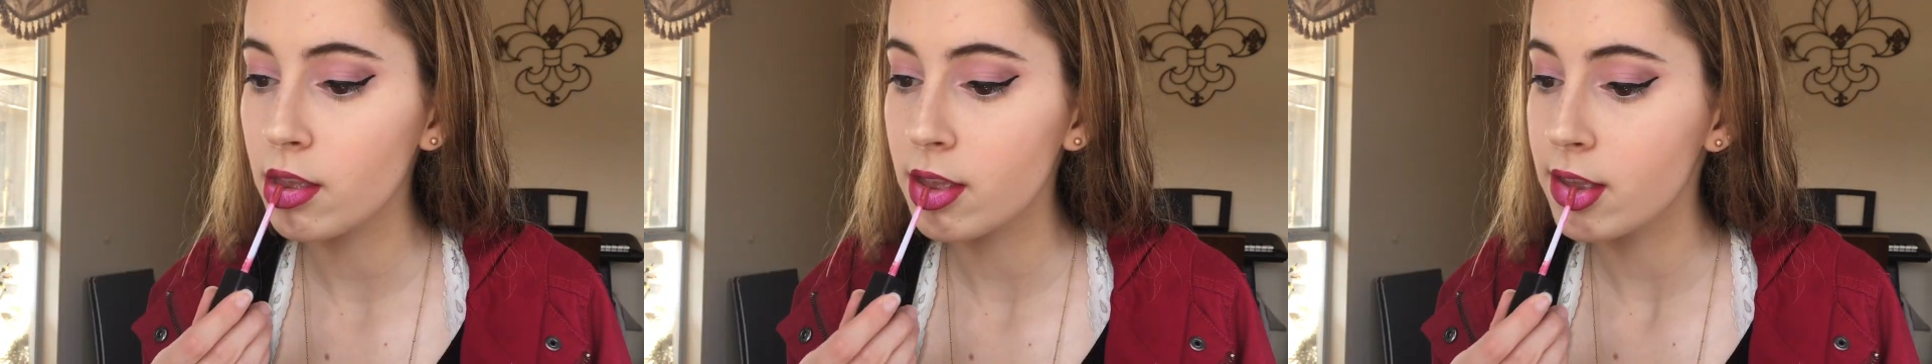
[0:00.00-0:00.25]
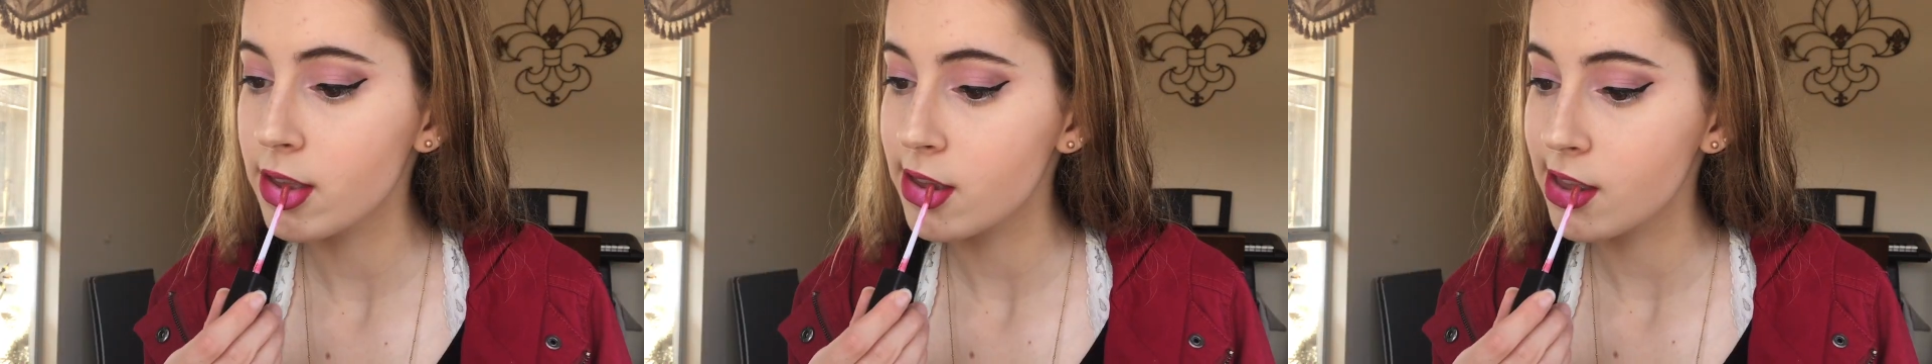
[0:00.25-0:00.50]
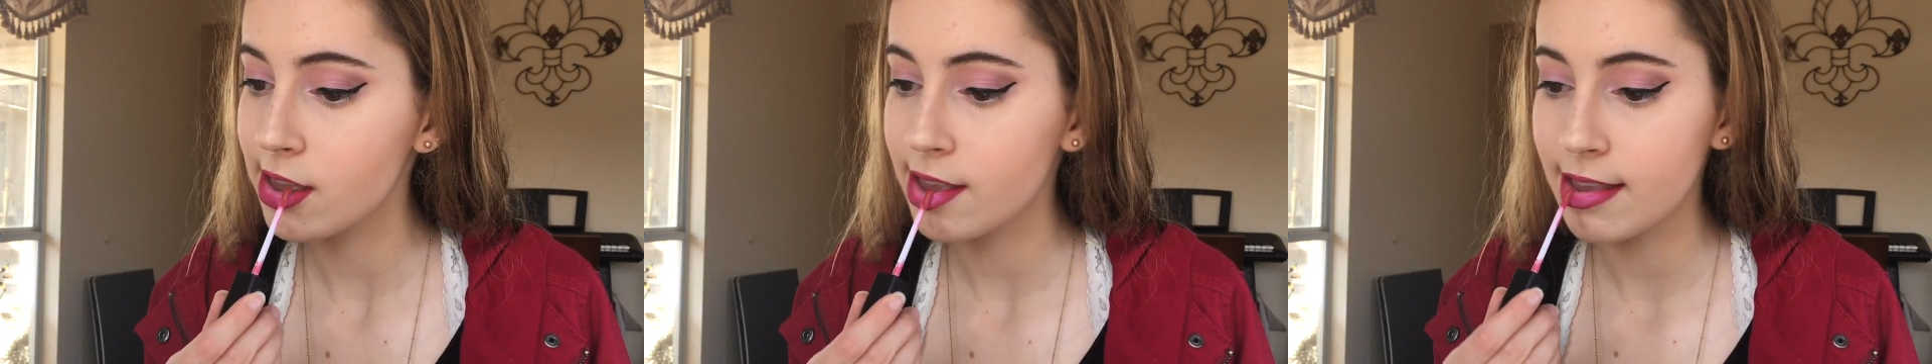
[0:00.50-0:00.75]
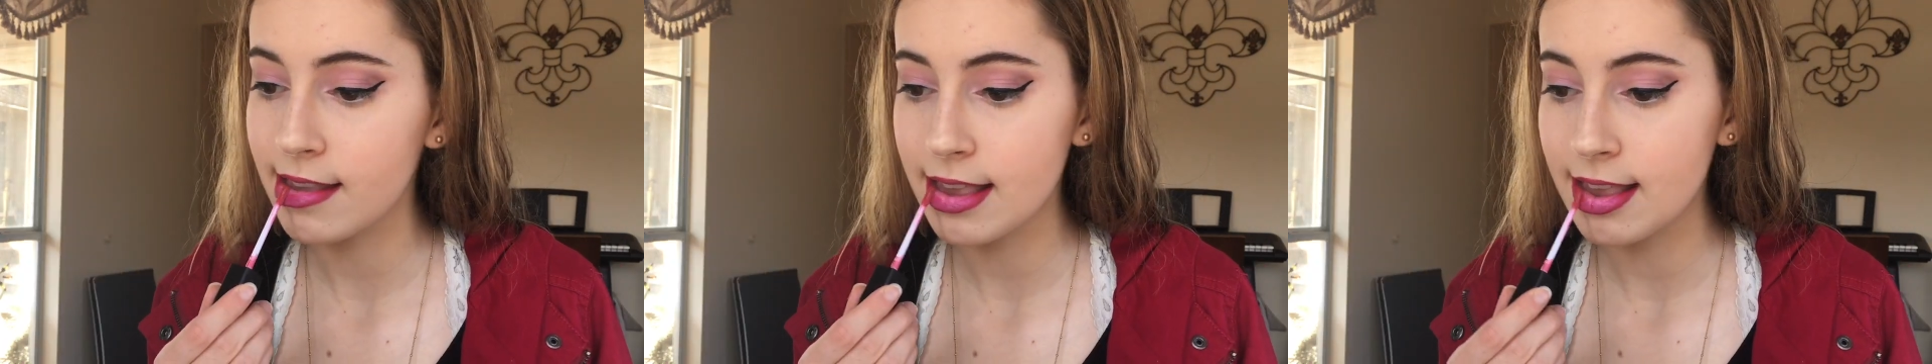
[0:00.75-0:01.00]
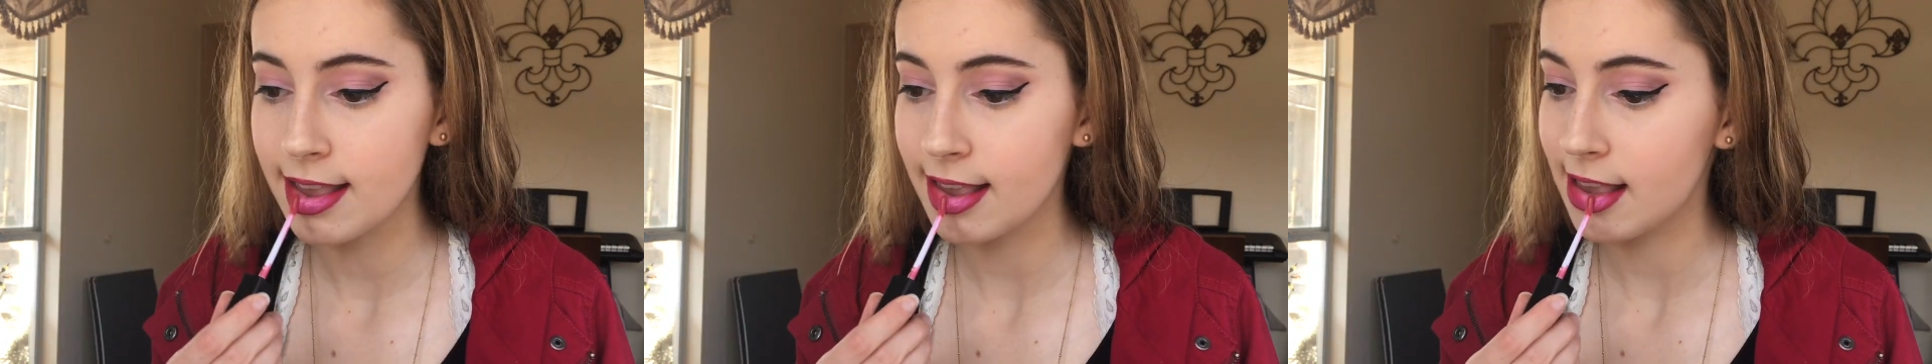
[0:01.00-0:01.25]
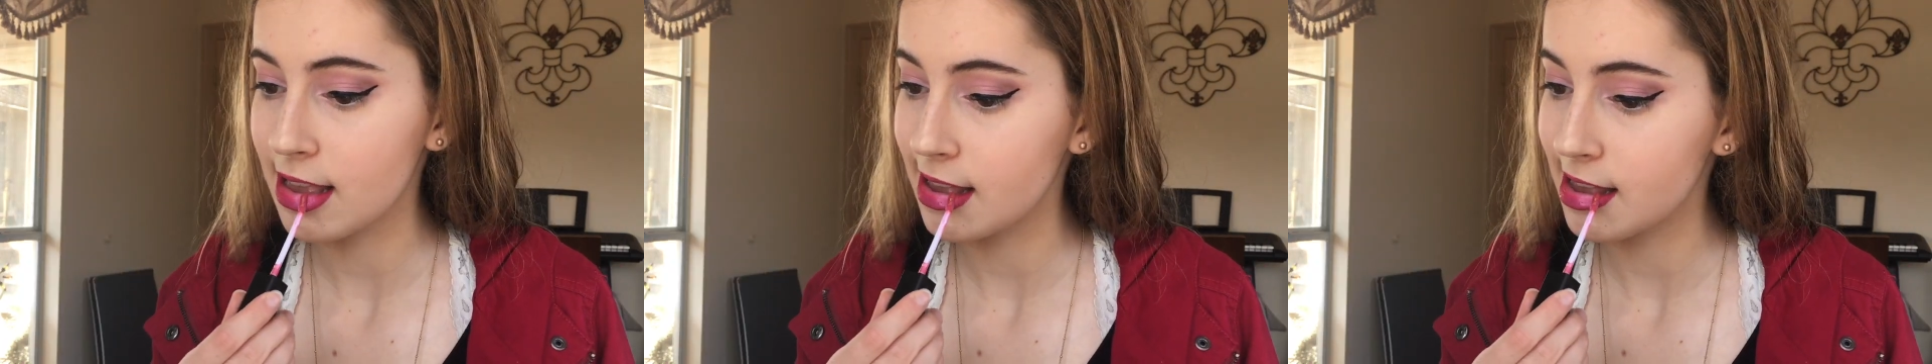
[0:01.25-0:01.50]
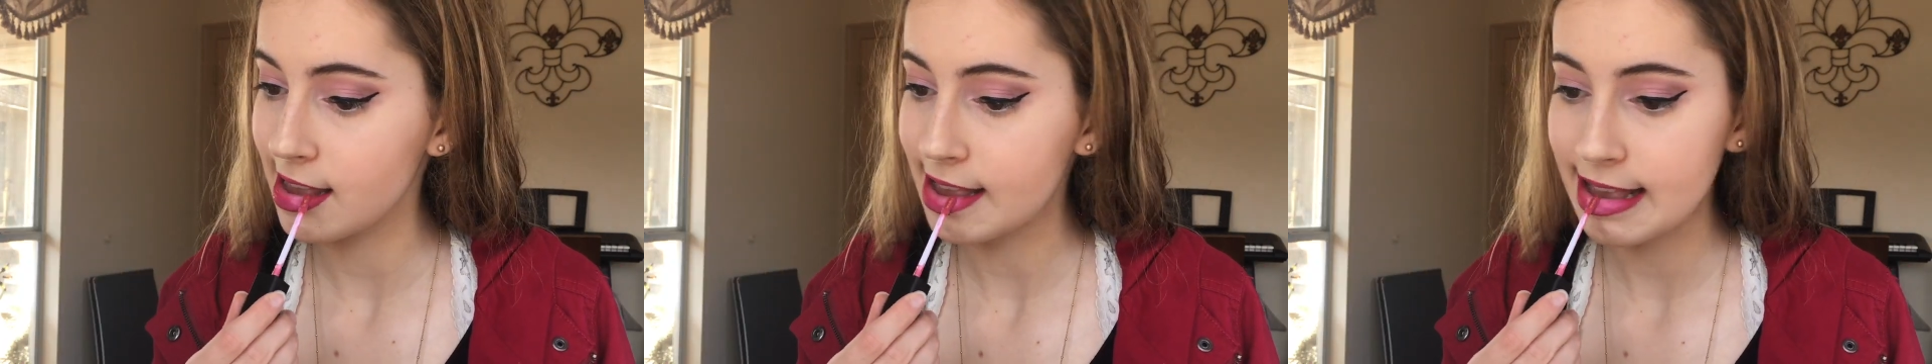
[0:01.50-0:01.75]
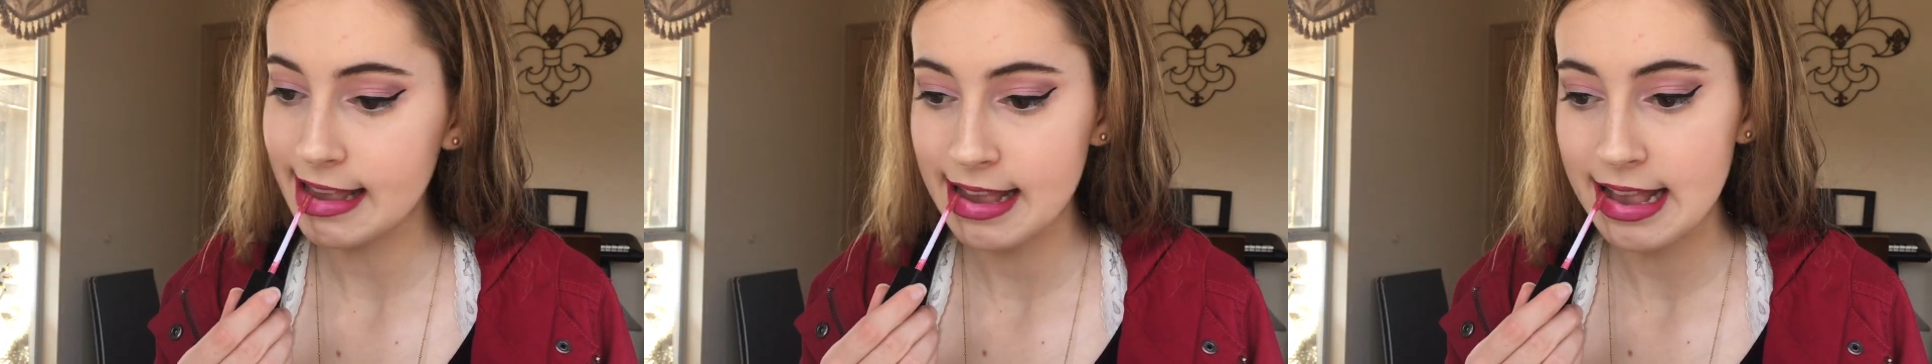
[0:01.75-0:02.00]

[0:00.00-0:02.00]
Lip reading: my lips an ombre look.